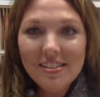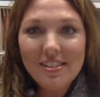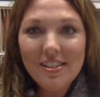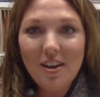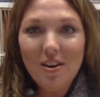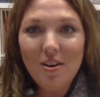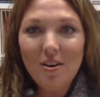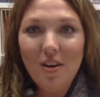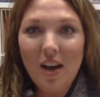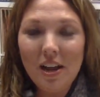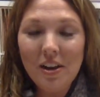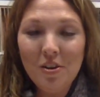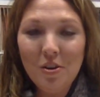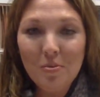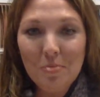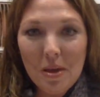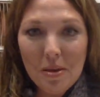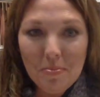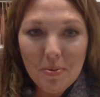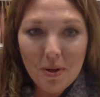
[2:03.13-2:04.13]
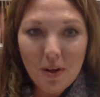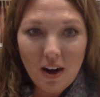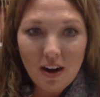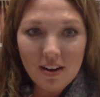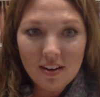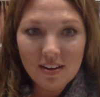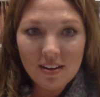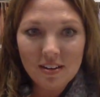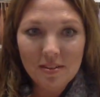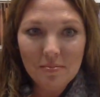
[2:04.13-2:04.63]
So I know people
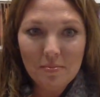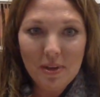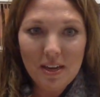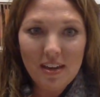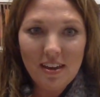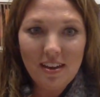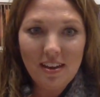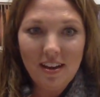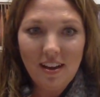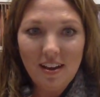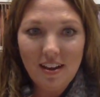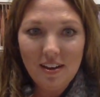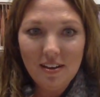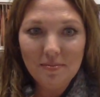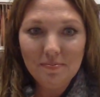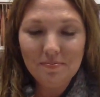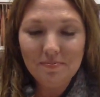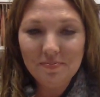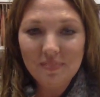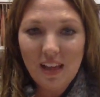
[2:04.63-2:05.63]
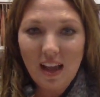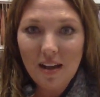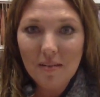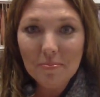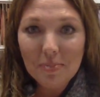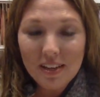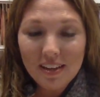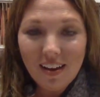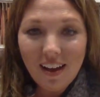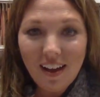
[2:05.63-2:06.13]
are going to be um,
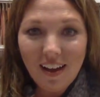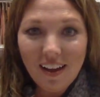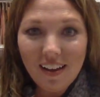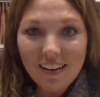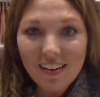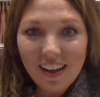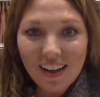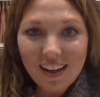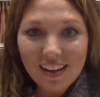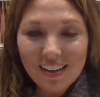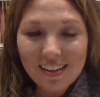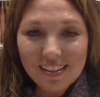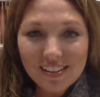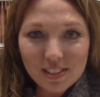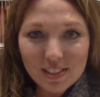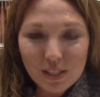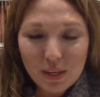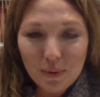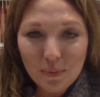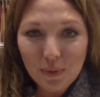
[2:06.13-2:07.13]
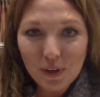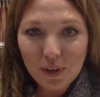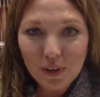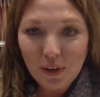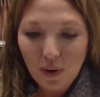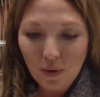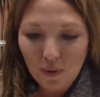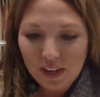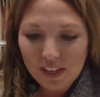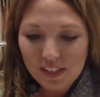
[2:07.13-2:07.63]
hopping on as we're
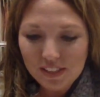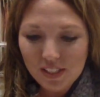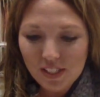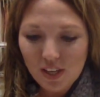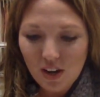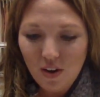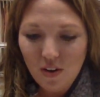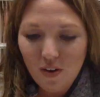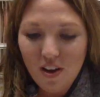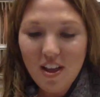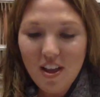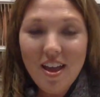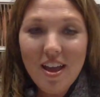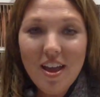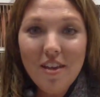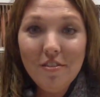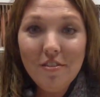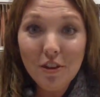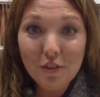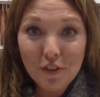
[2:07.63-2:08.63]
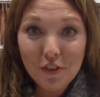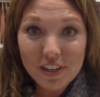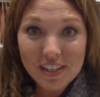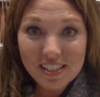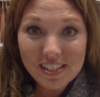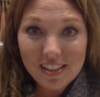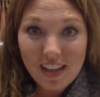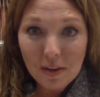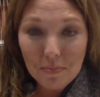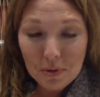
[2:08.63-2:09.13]
going. So feel free
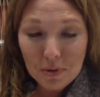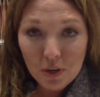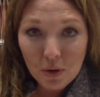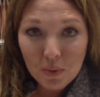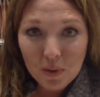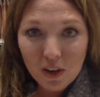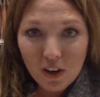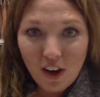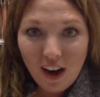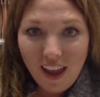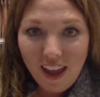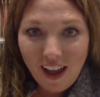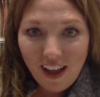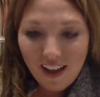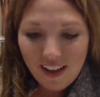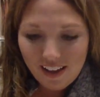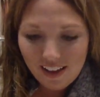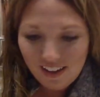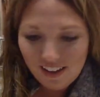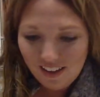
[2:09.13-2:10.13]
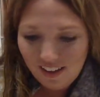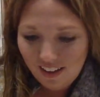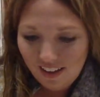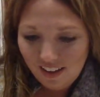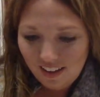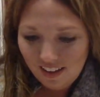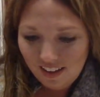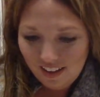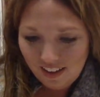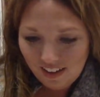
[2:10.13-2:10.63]
to let me know where you're at
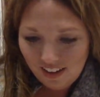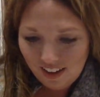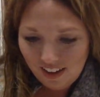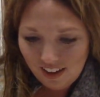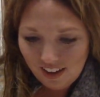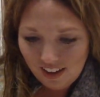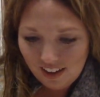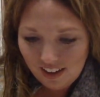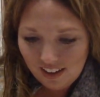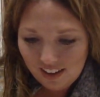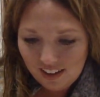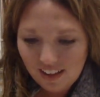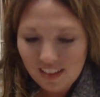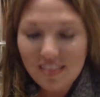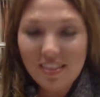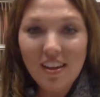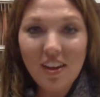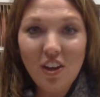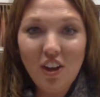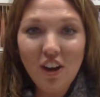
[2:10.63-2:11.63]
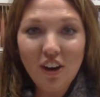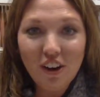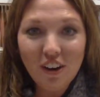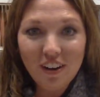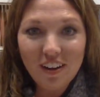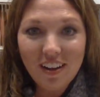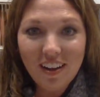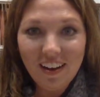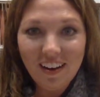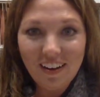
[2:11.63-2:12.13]
and that you're
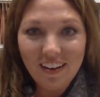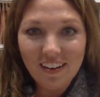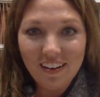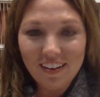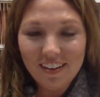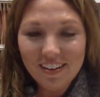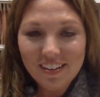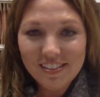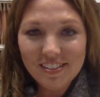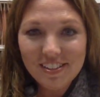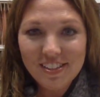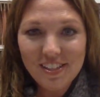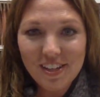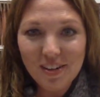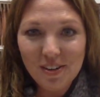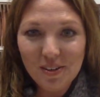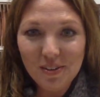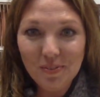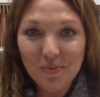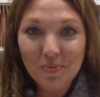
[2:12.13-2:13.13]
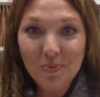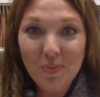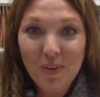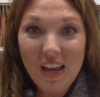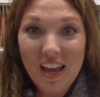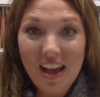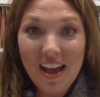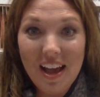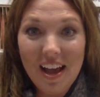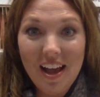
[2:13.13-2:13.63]
here. So
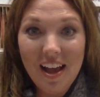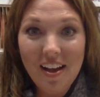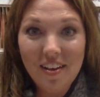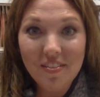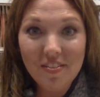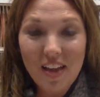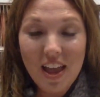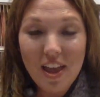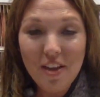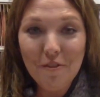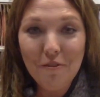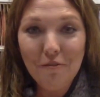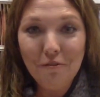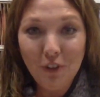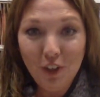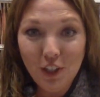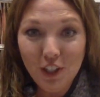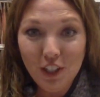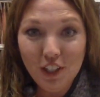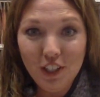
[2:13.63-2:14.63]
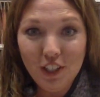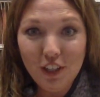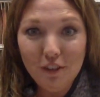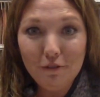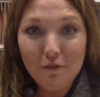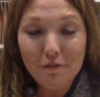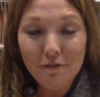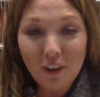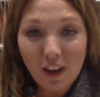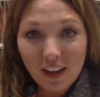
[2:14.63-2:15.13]
we have a full
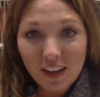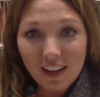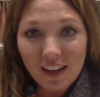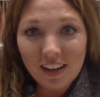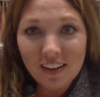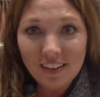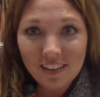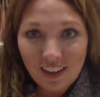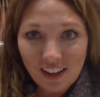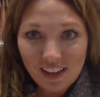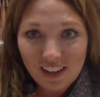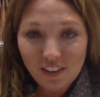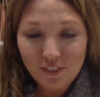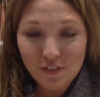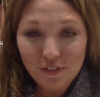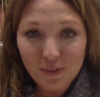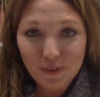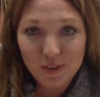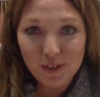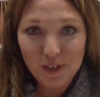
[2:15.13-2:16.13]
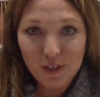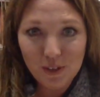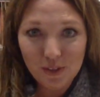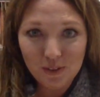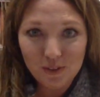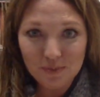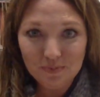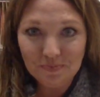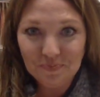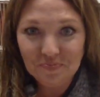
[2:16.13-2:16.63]
fun night for
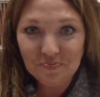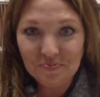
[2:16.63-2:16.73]
you.